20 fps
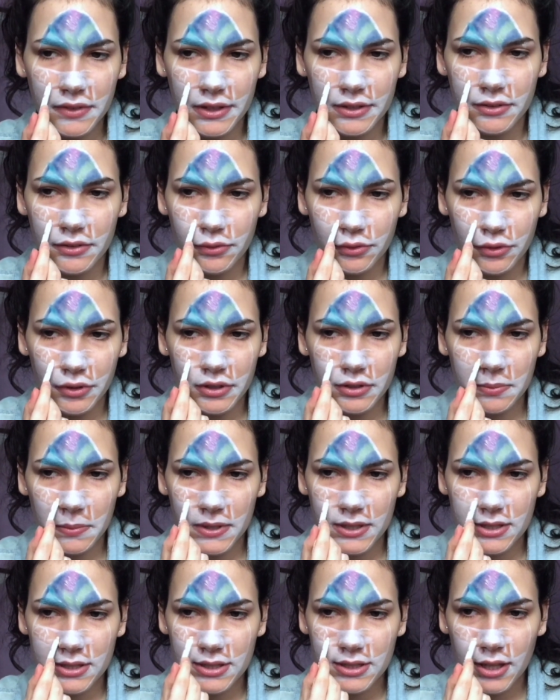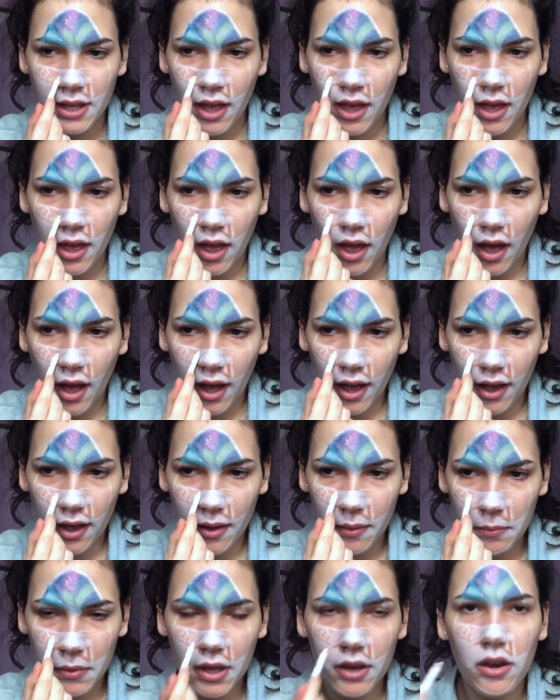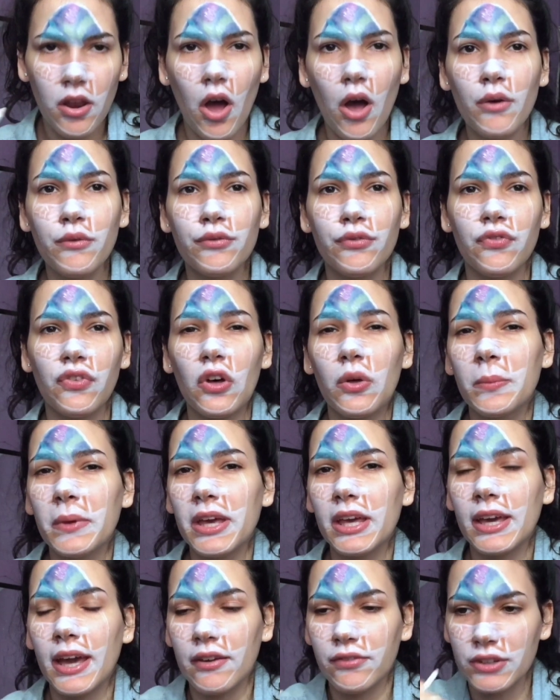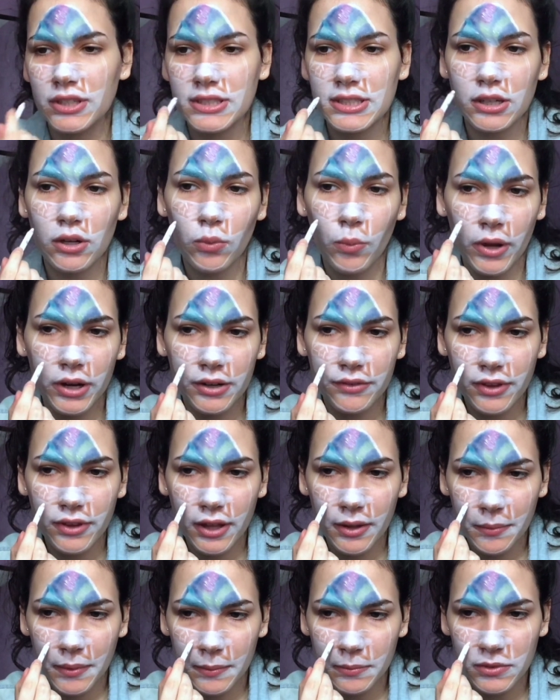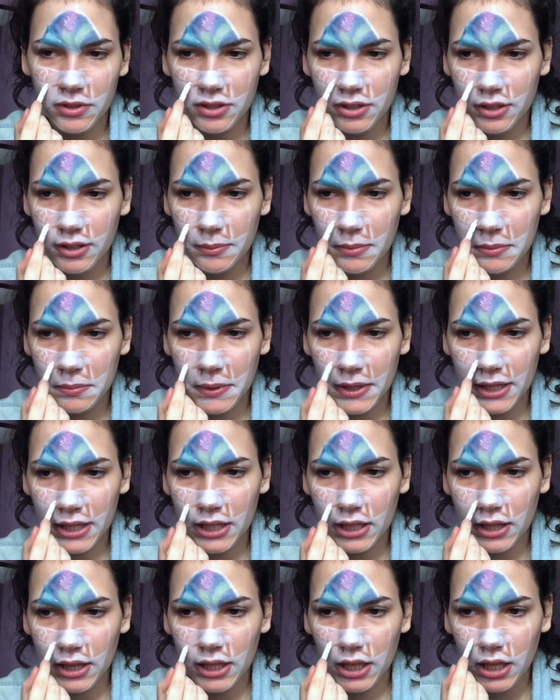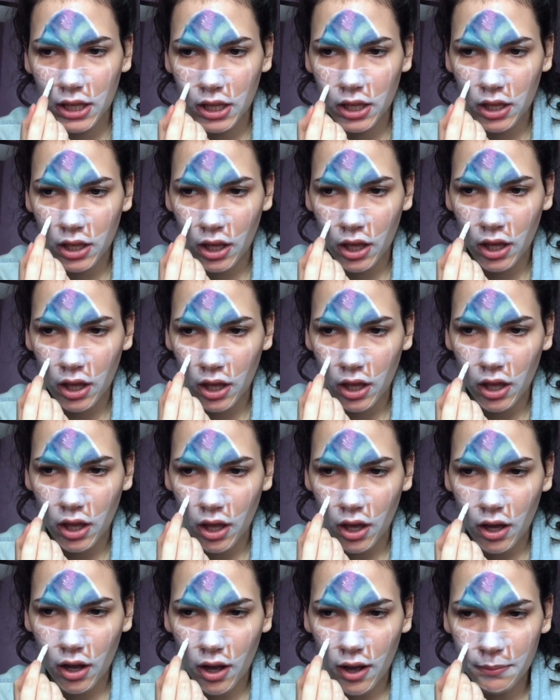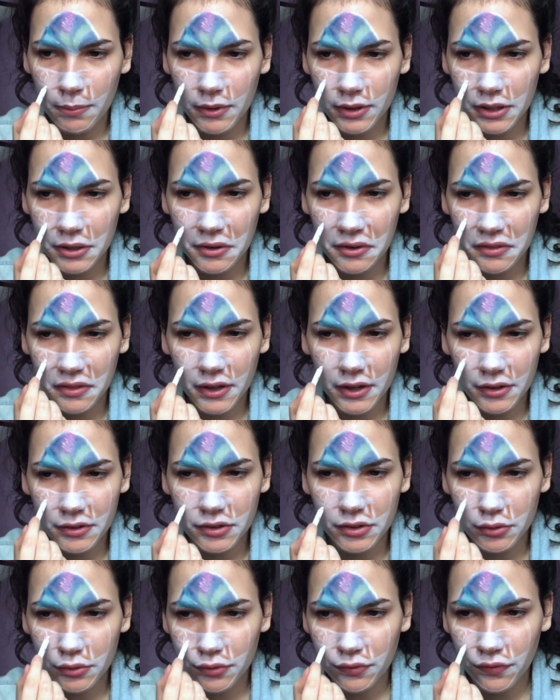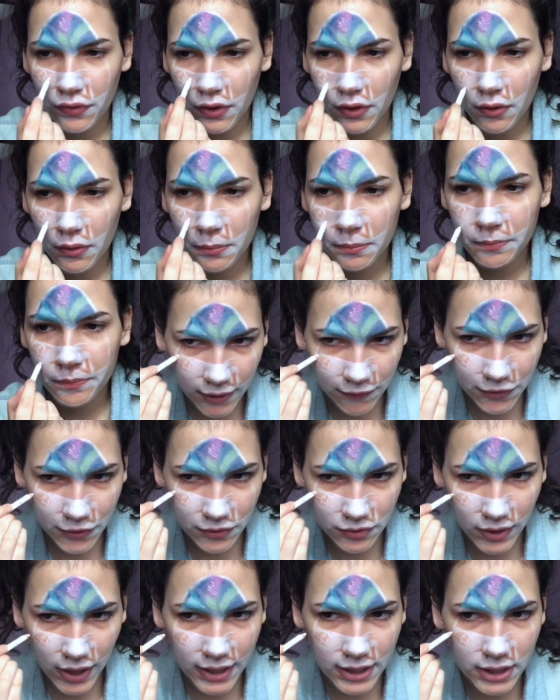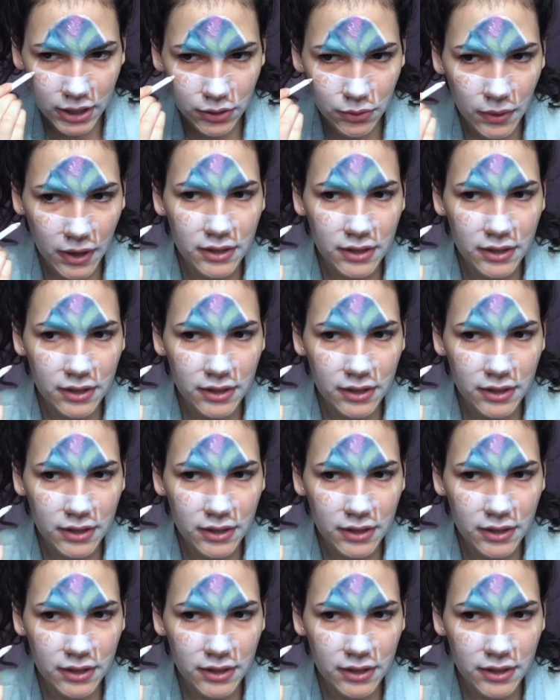days of Christmas, I'm not filming every single one of them. I'm just gonna be picking like a couple here and there to film. If there's any you